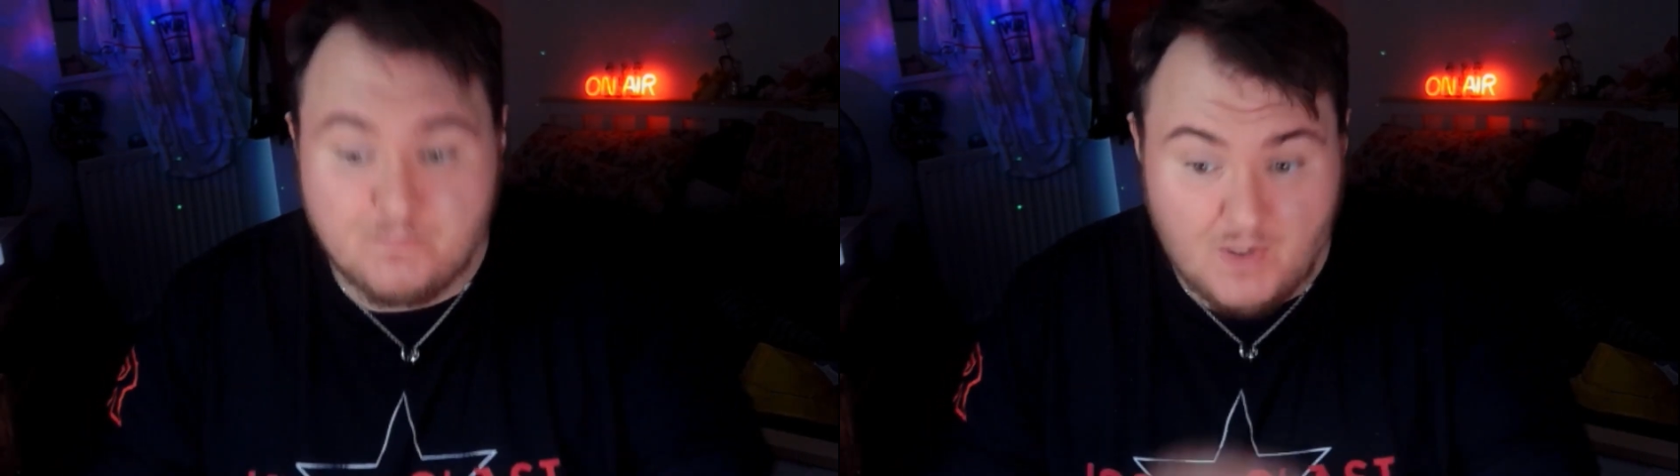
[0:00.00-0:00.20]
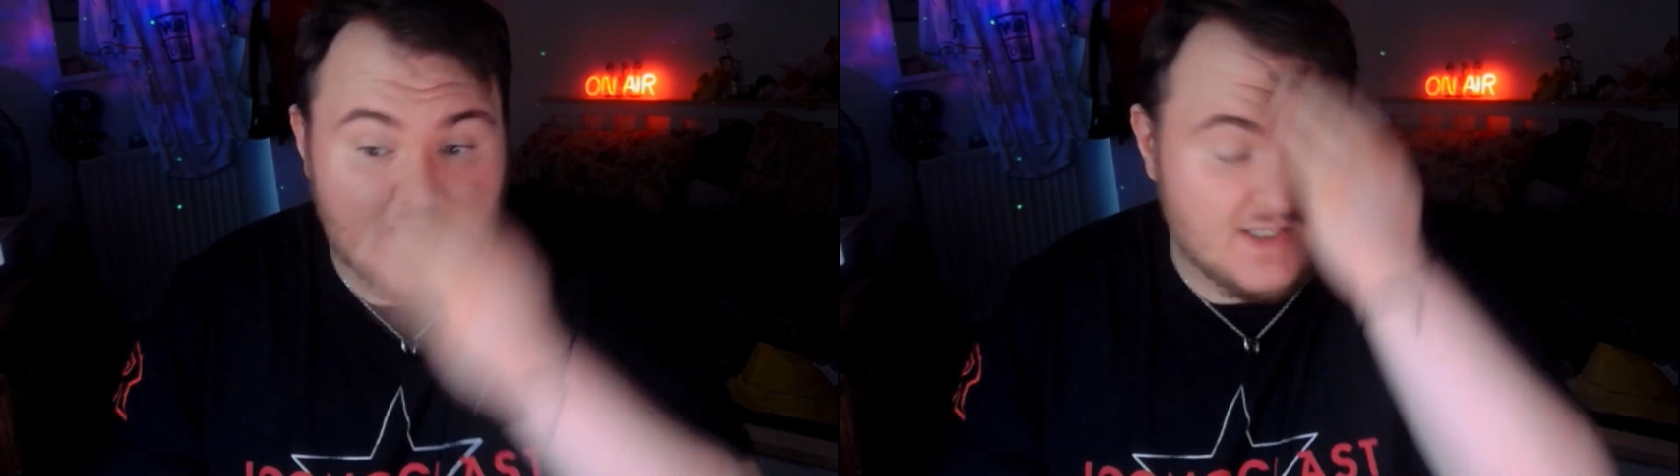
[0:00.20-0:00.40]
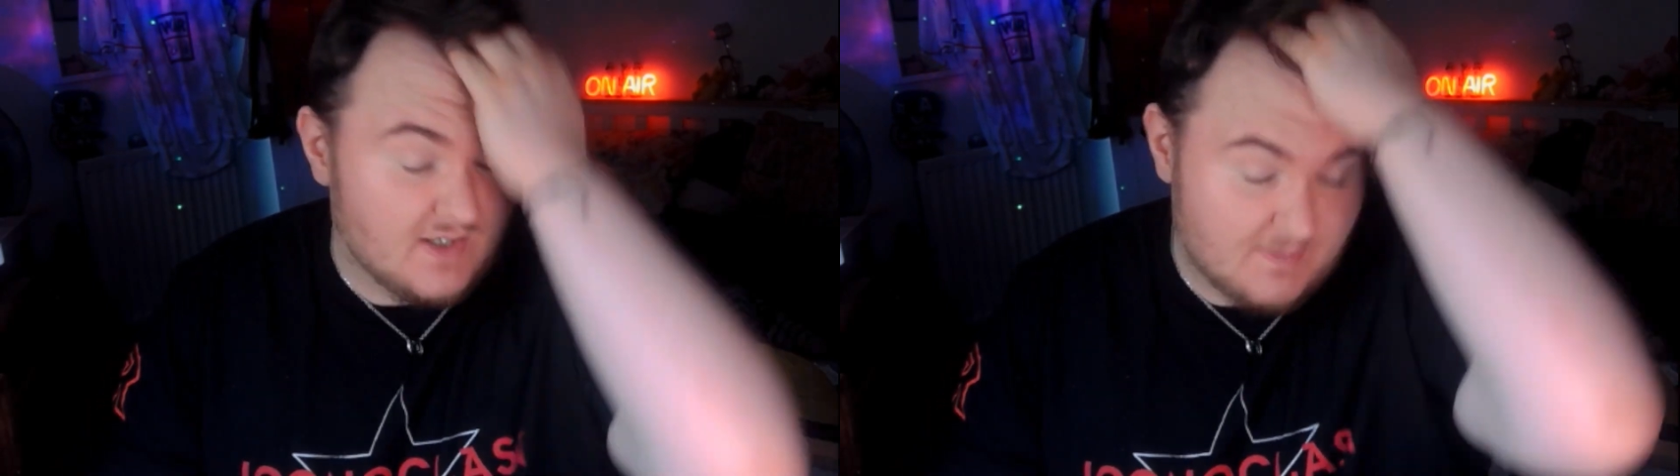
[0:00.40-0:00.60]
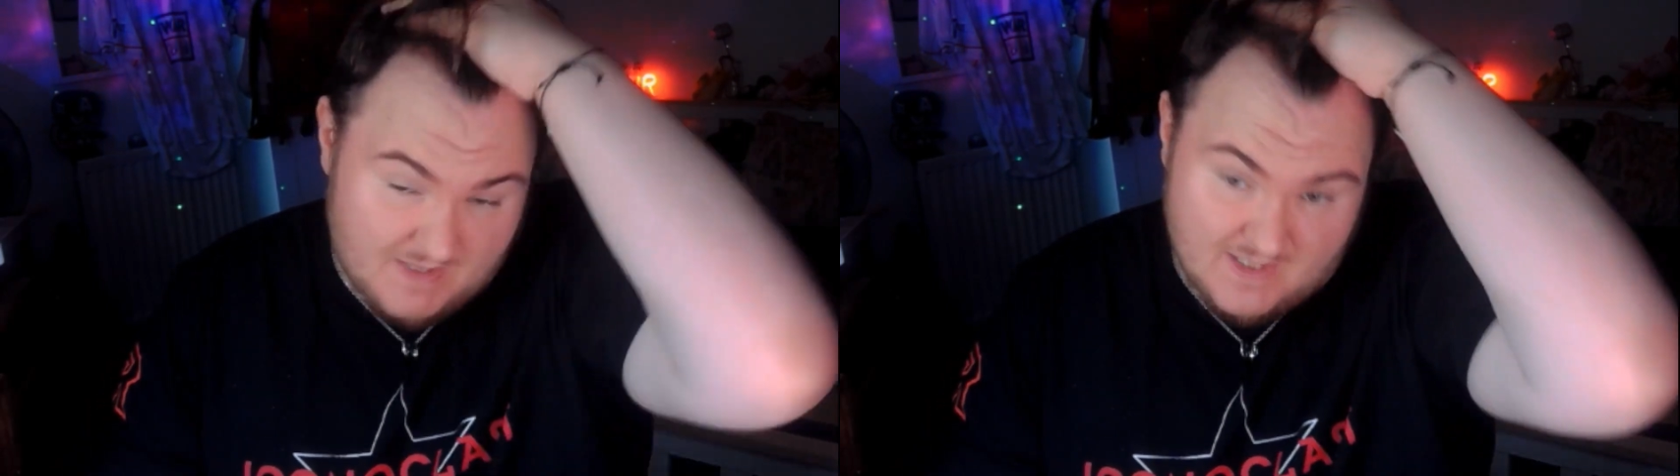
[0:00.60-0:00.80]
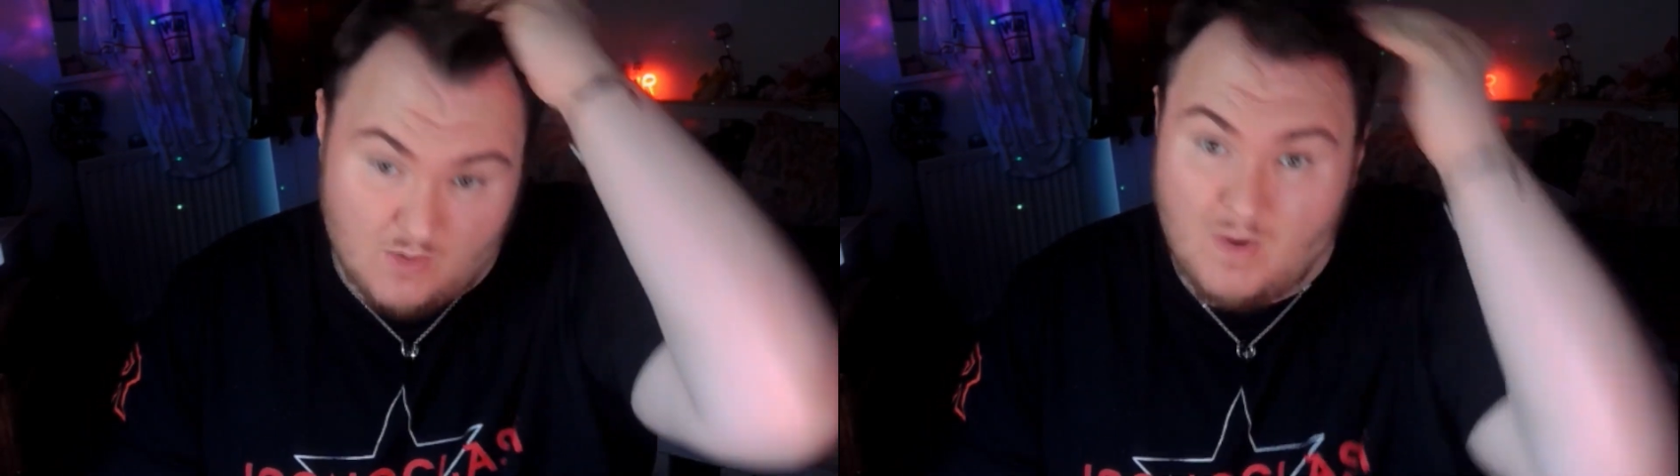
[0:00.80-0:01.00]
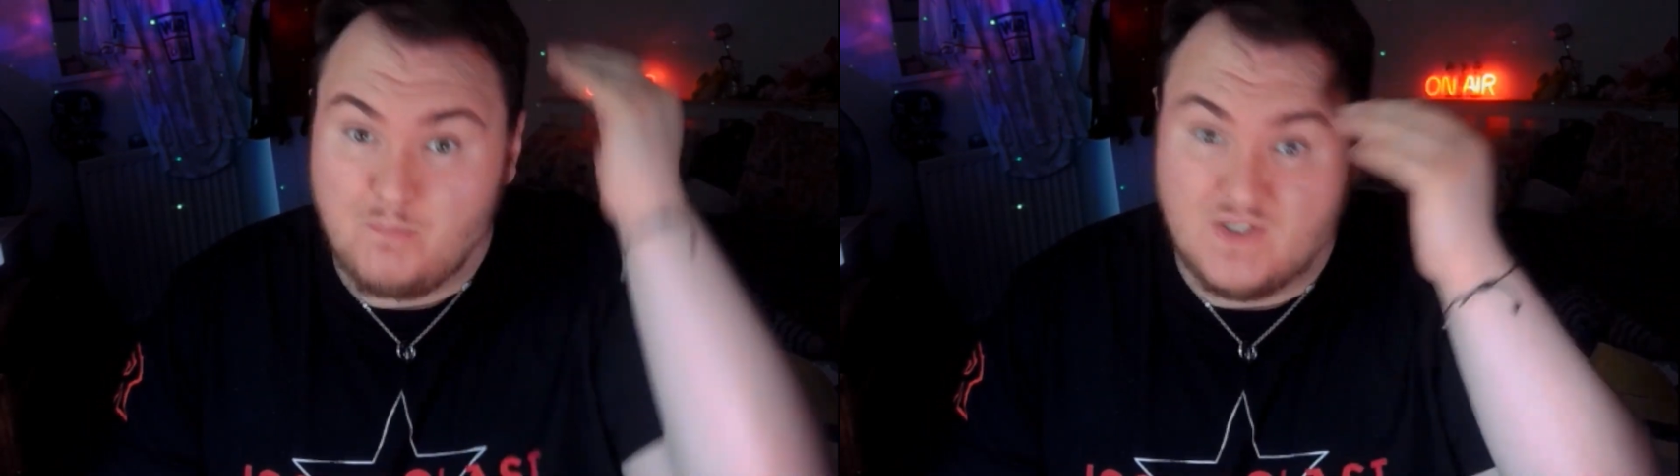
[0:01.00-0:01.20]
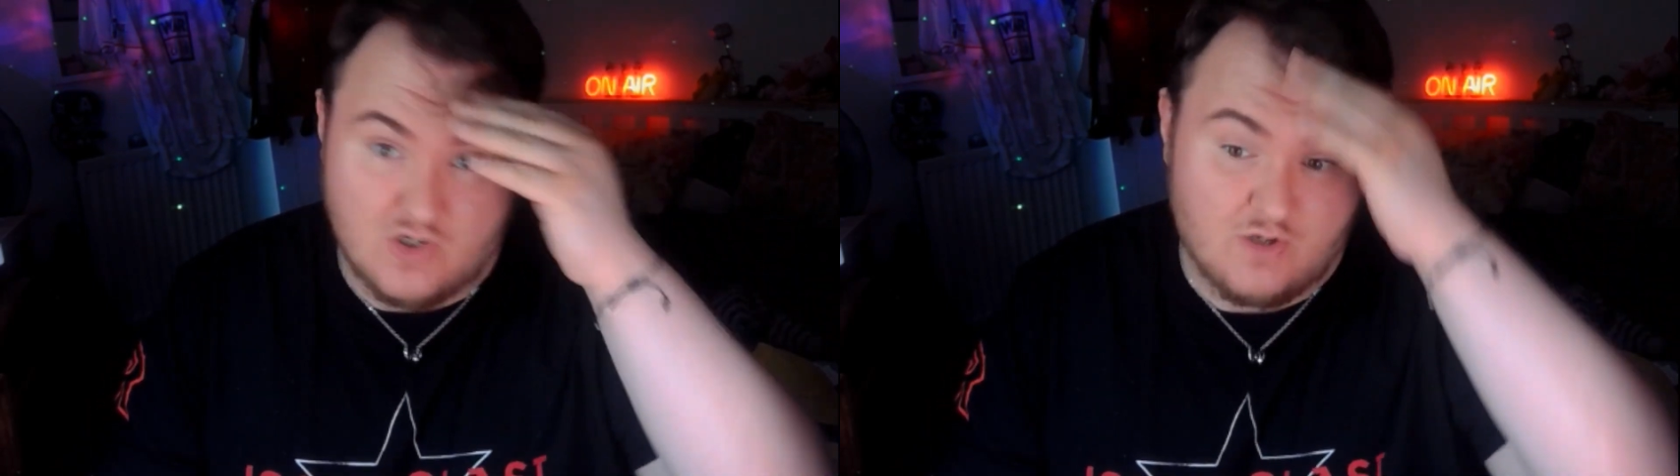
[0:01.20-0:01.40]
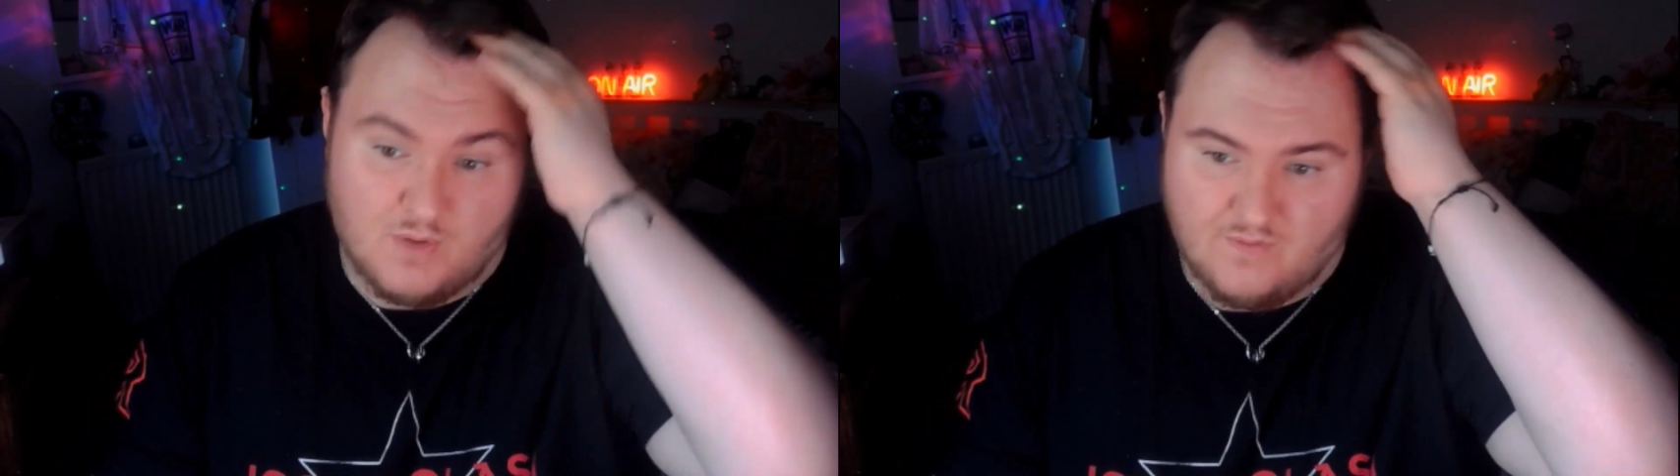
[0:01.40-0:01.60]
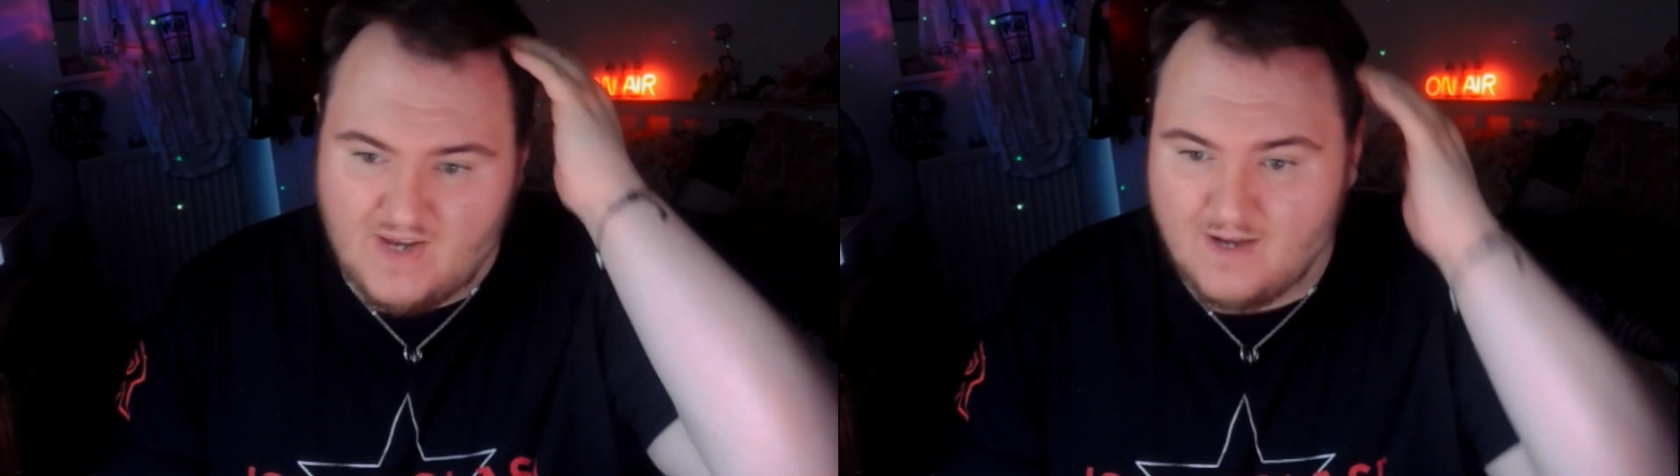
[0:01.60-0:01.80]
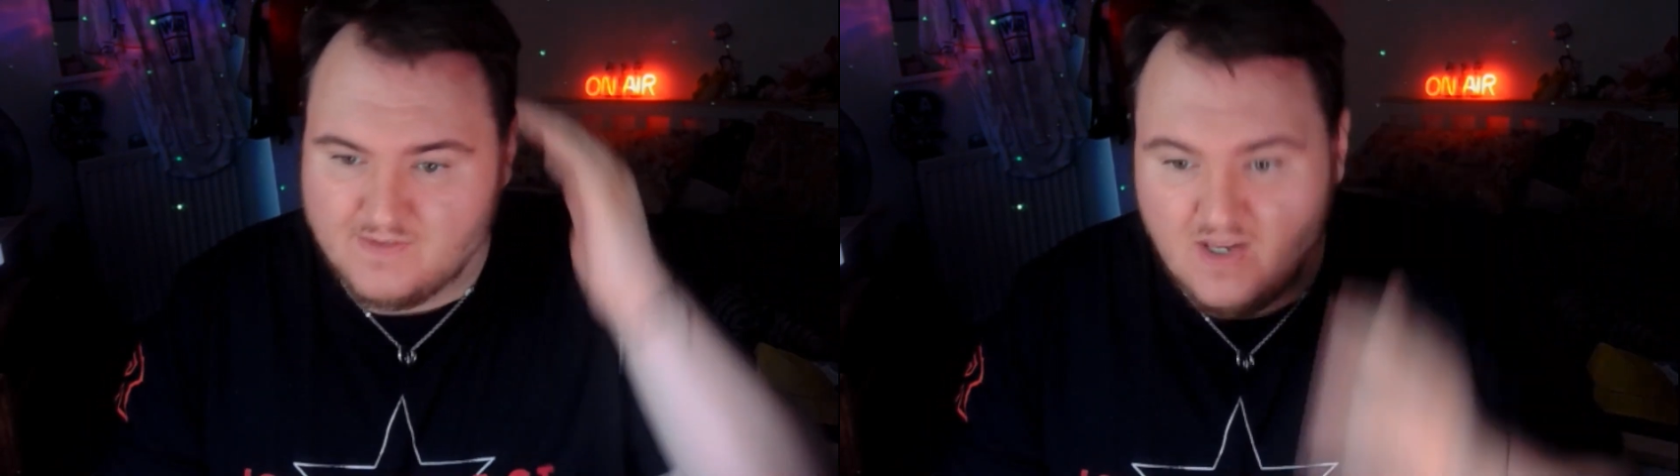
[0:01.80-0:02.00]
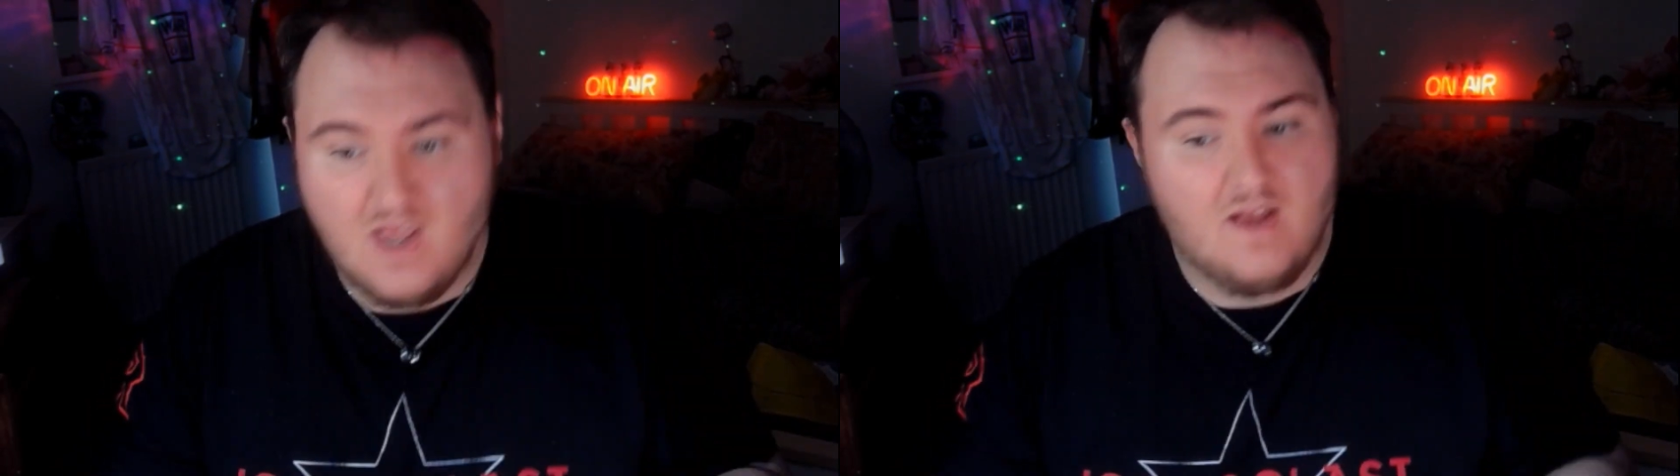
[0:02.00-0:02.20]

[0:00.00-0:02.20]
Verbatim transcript: but it does mean that when we do move house,